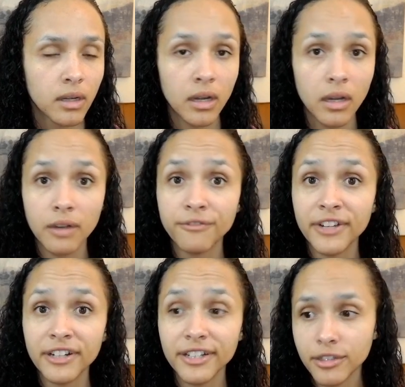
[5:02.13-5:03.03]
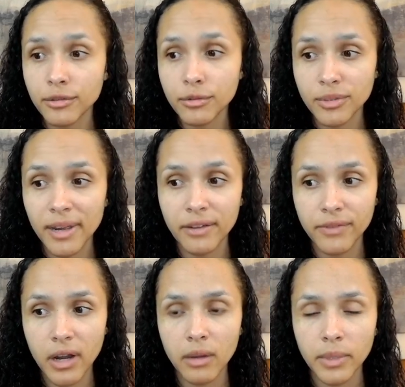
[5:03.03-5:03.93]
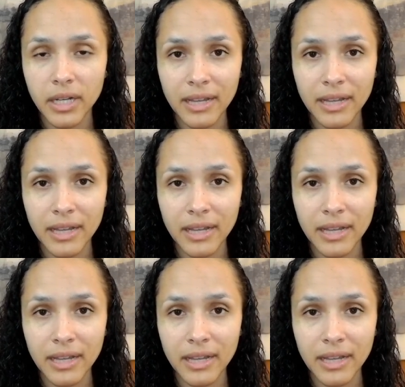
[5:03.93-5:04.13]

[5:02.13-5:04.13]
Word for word: uh, very attuned to my environment. I